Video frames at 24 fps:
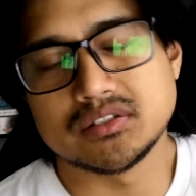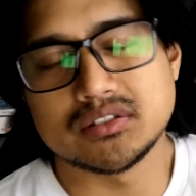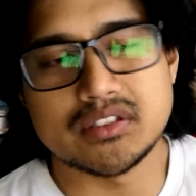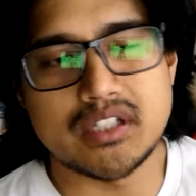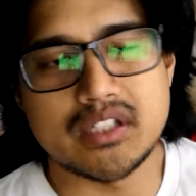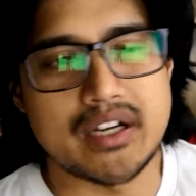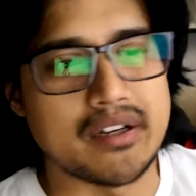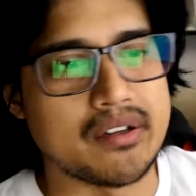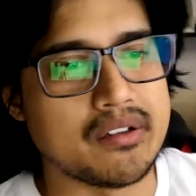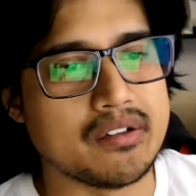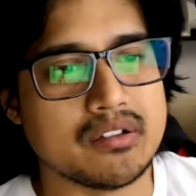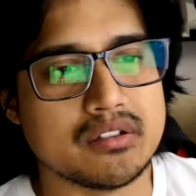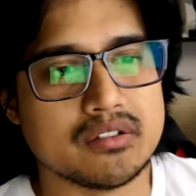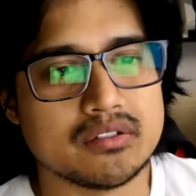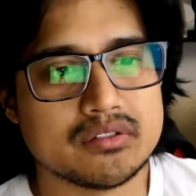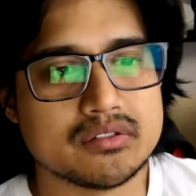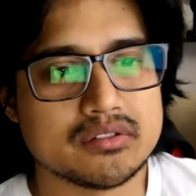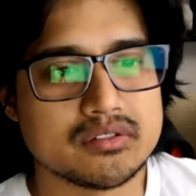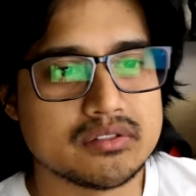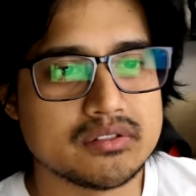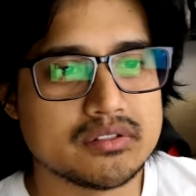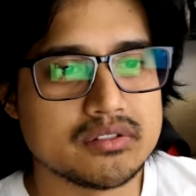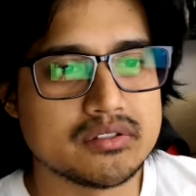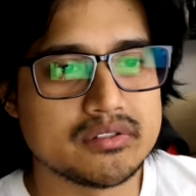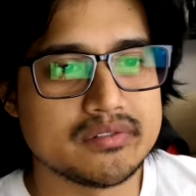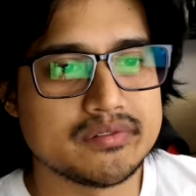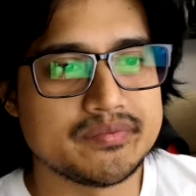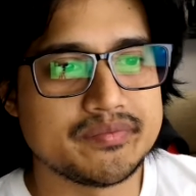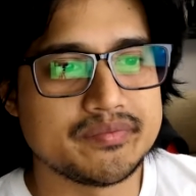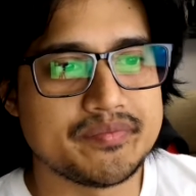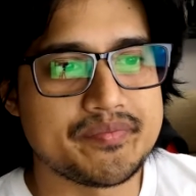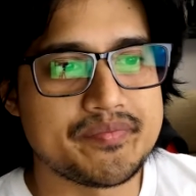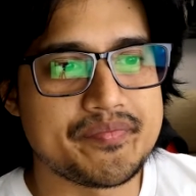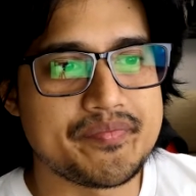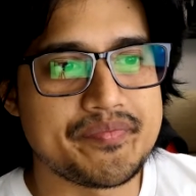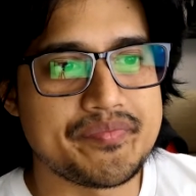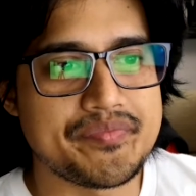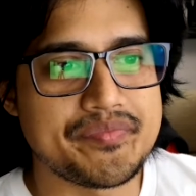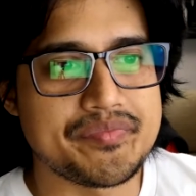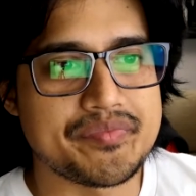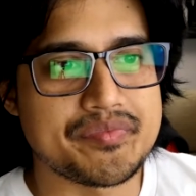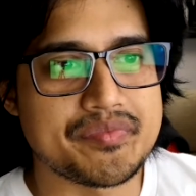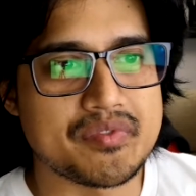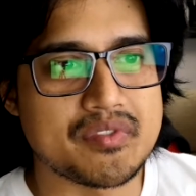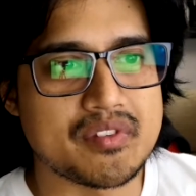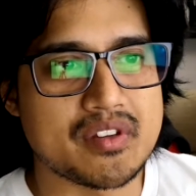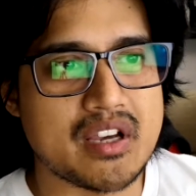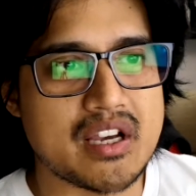I don't know.
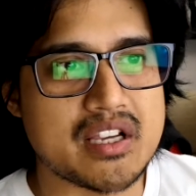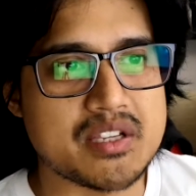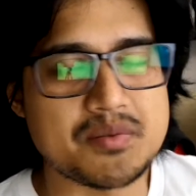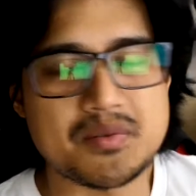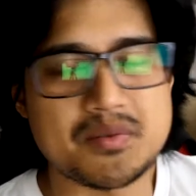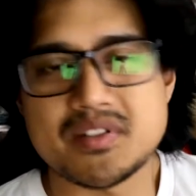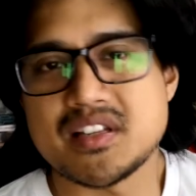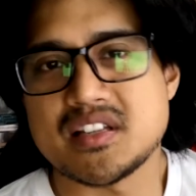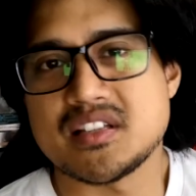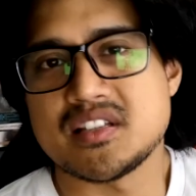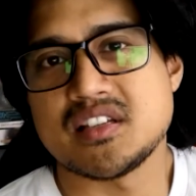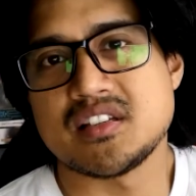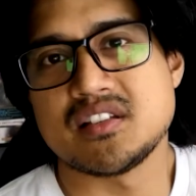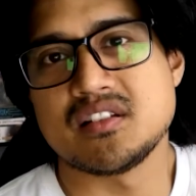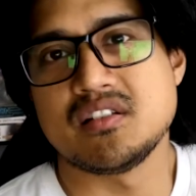I suppose that says a